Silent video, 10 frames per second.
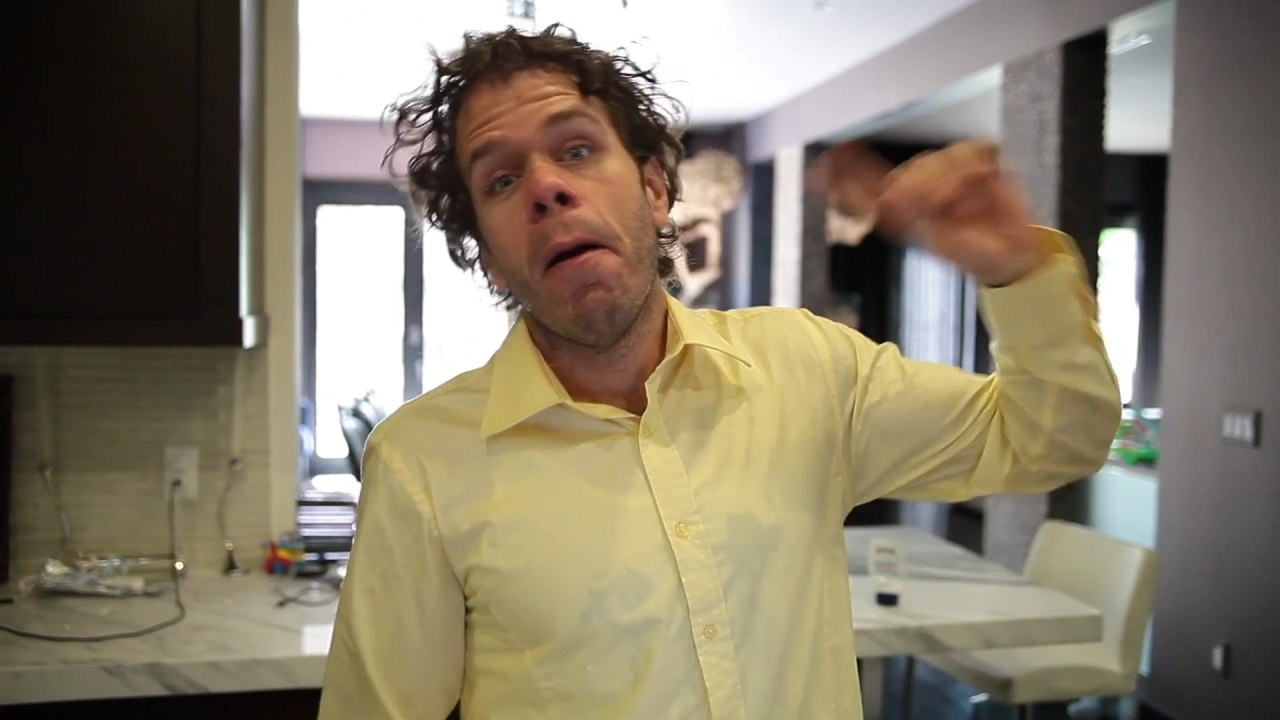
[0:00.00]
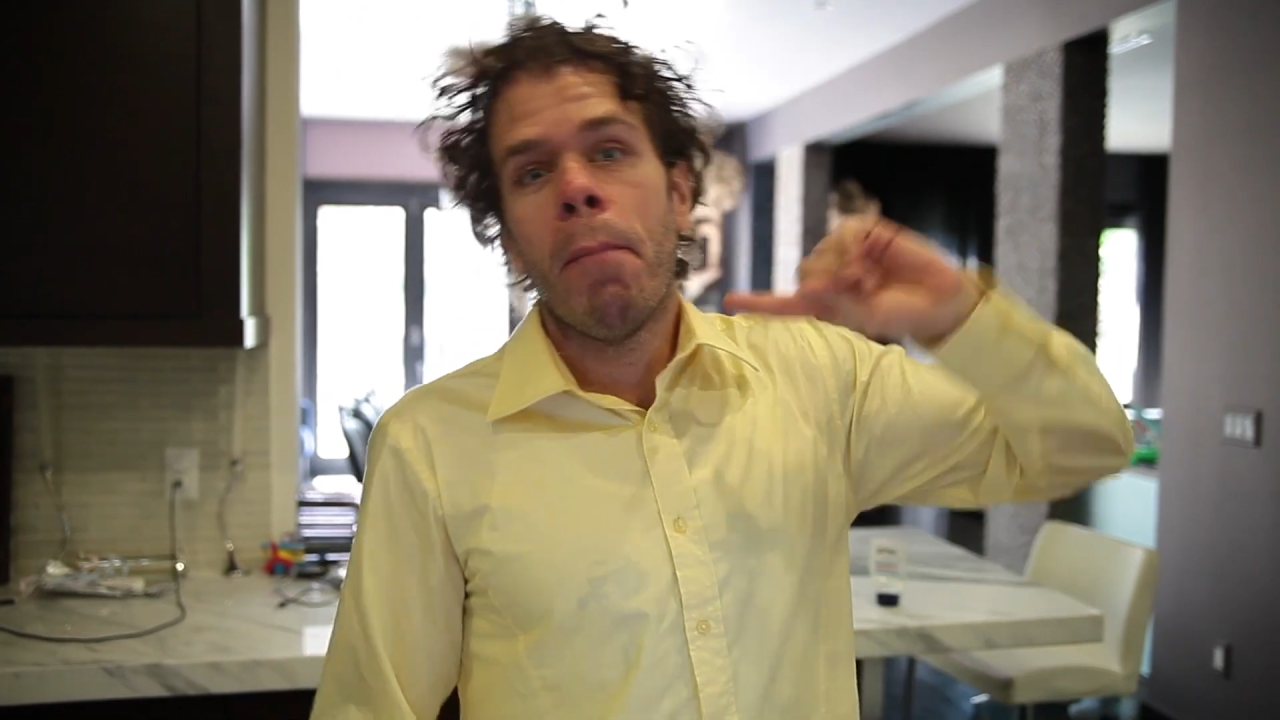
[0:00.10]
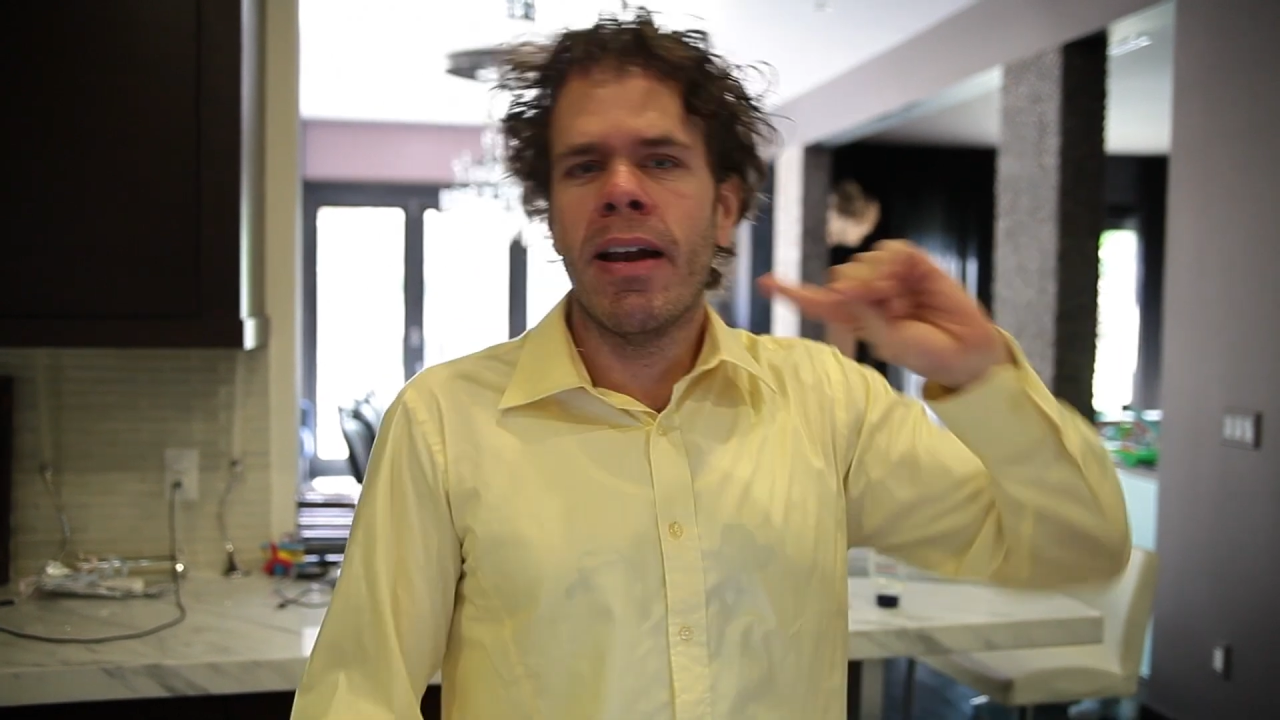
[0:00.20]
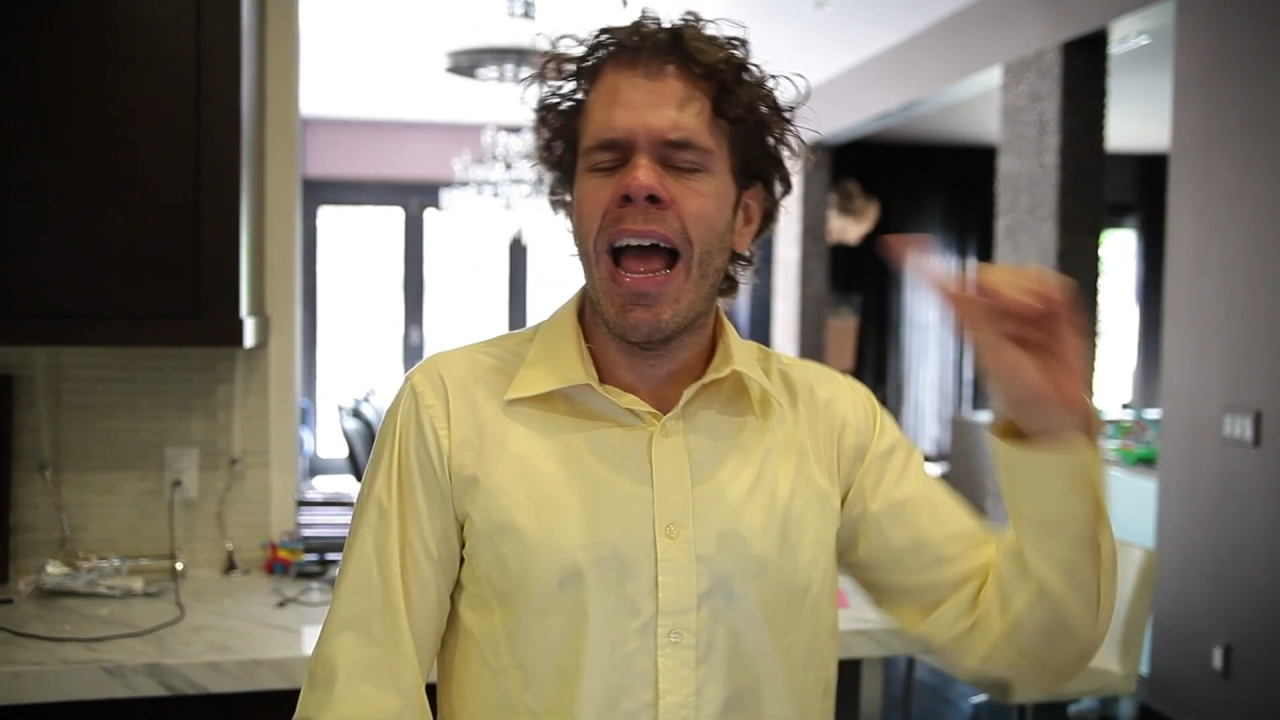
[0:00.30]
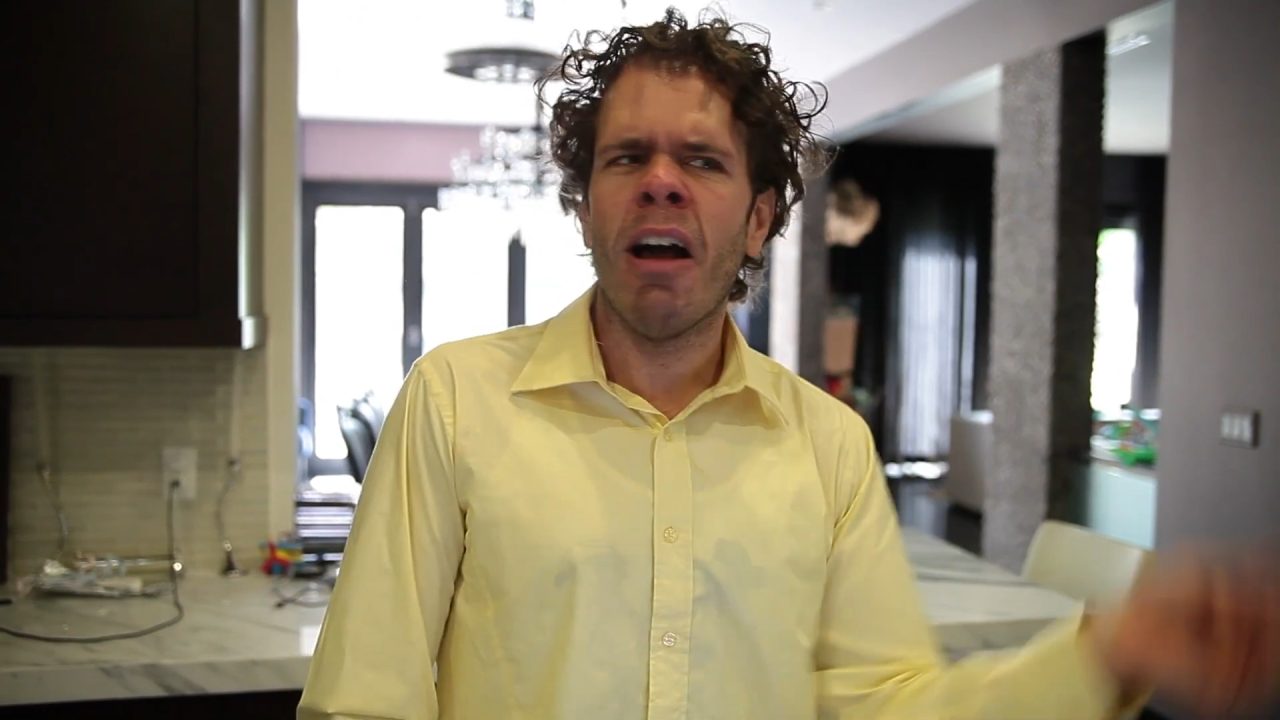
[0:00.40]

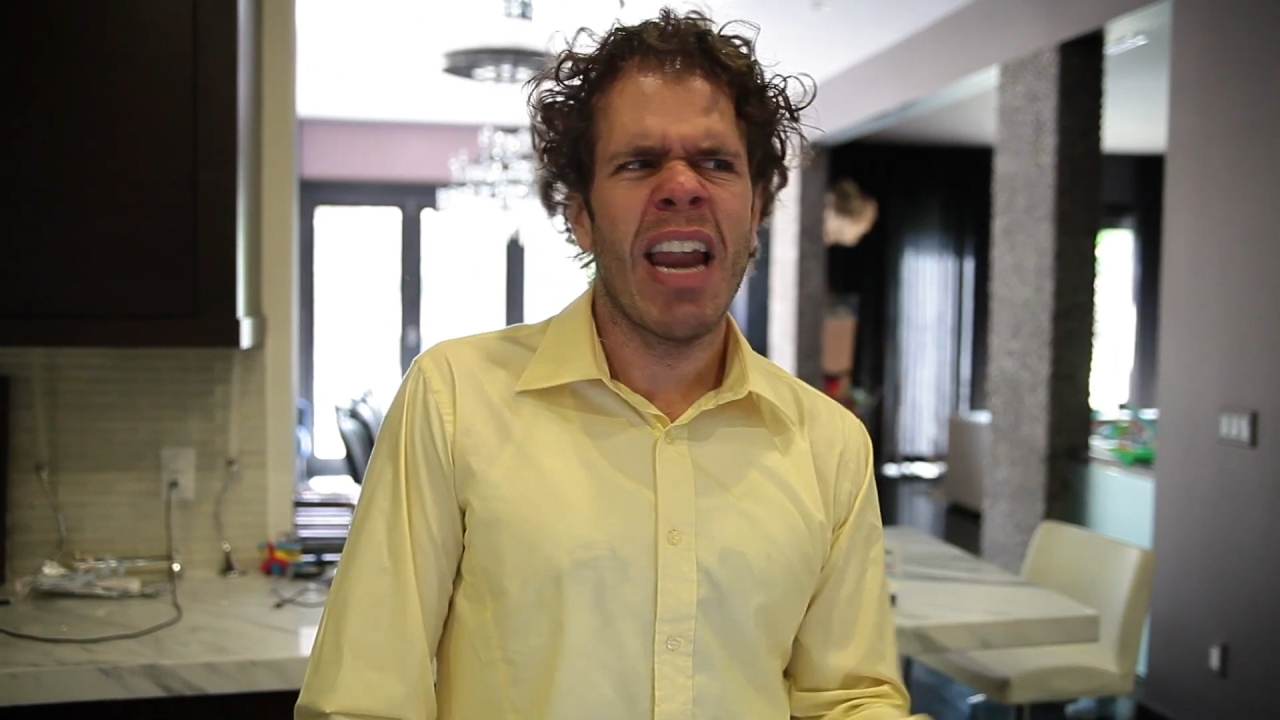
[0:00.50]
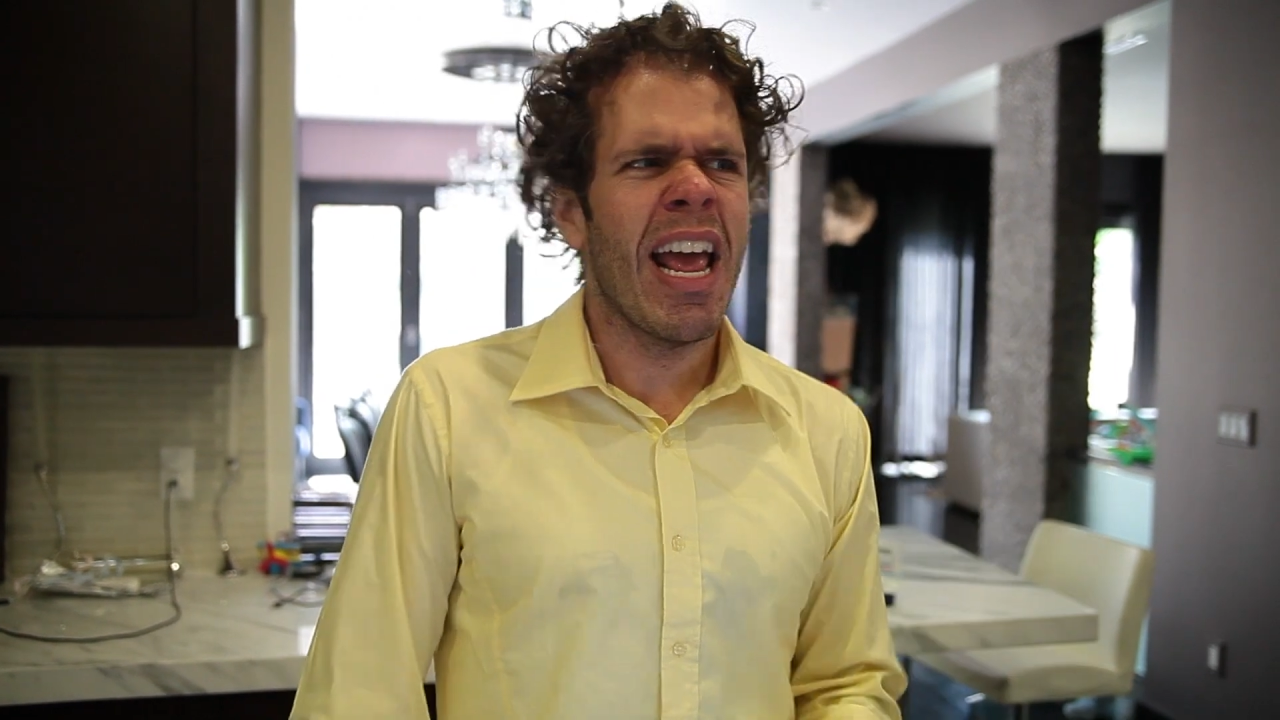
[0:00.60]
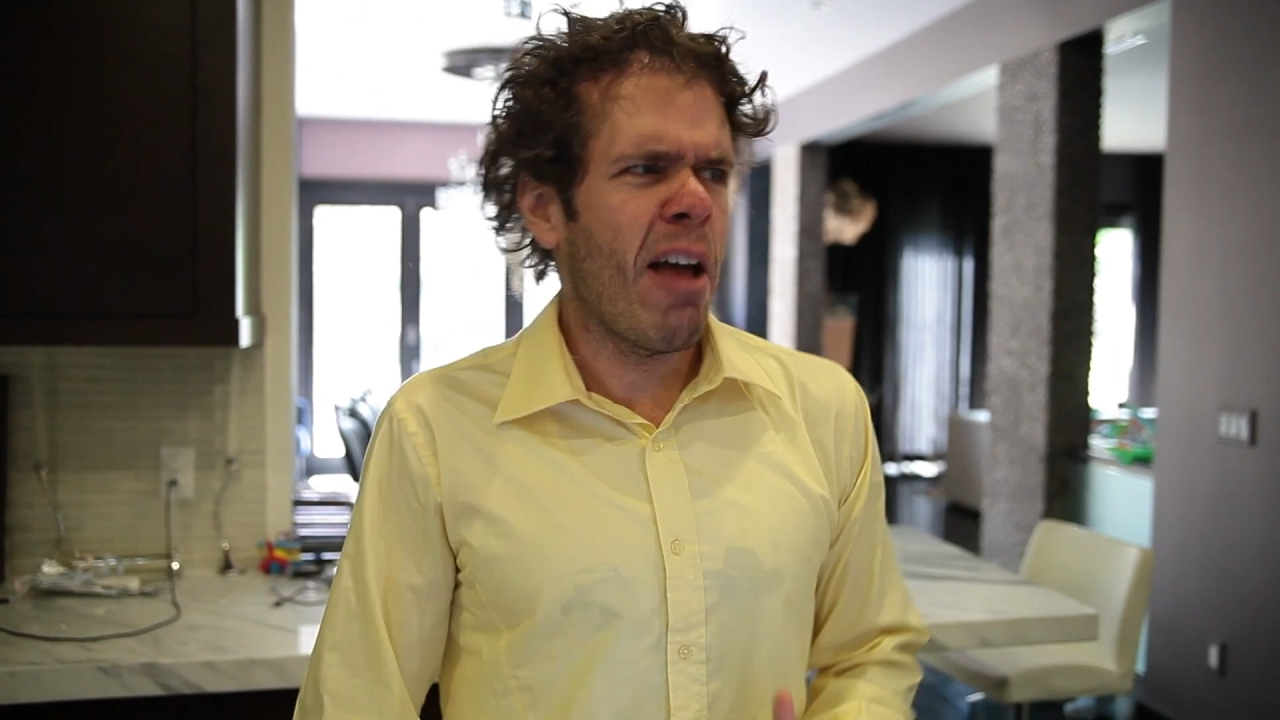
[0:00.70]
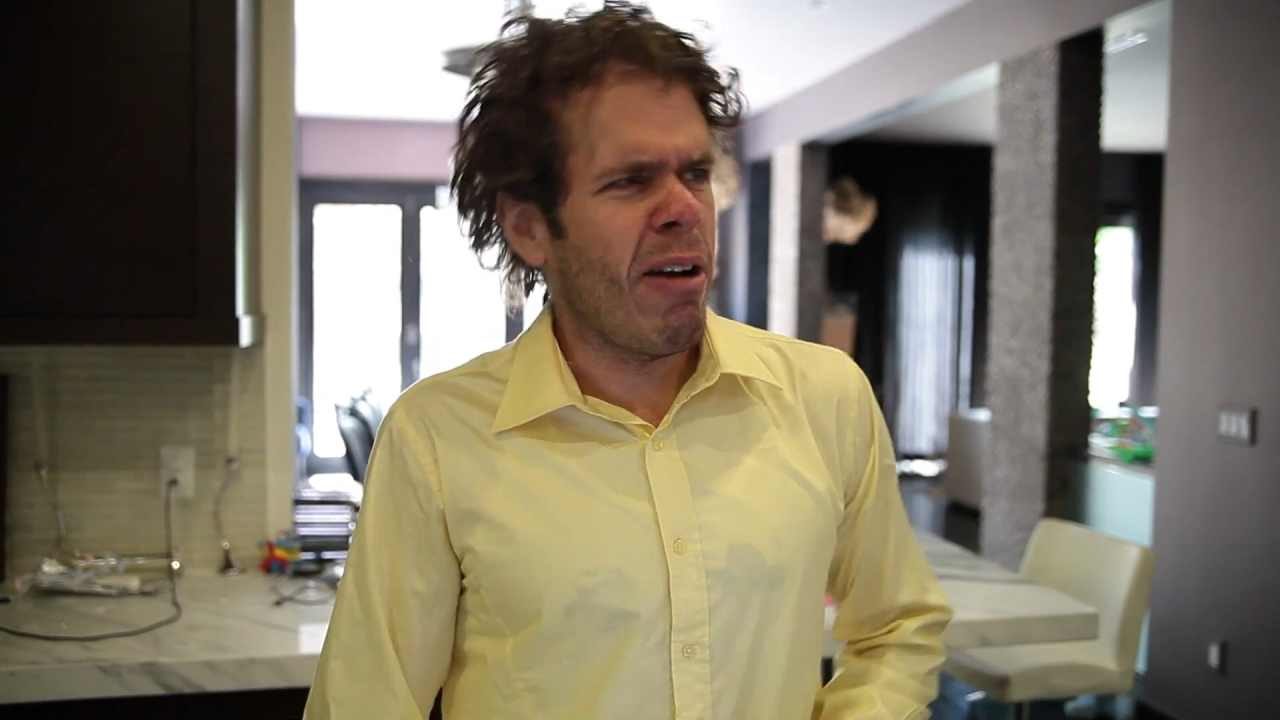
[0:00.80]
but now Leah